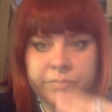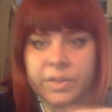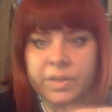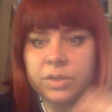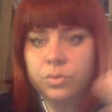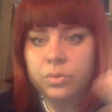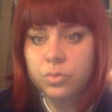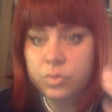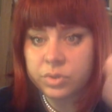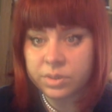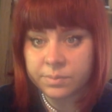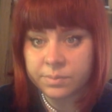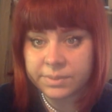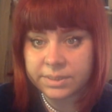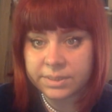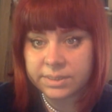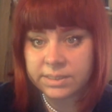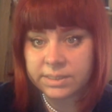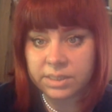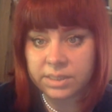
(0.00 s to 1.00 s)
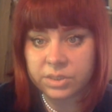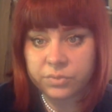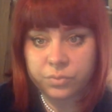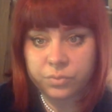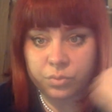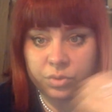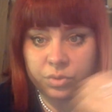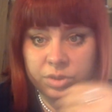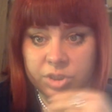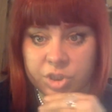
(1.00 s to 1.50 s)
do some
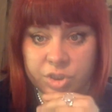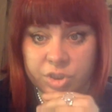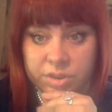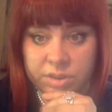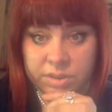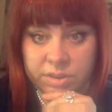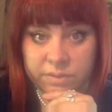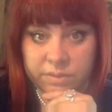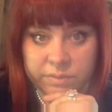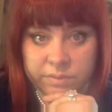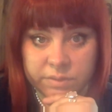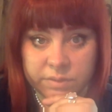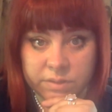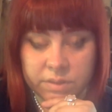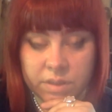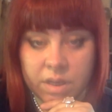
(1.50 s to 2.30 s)
successful initiatives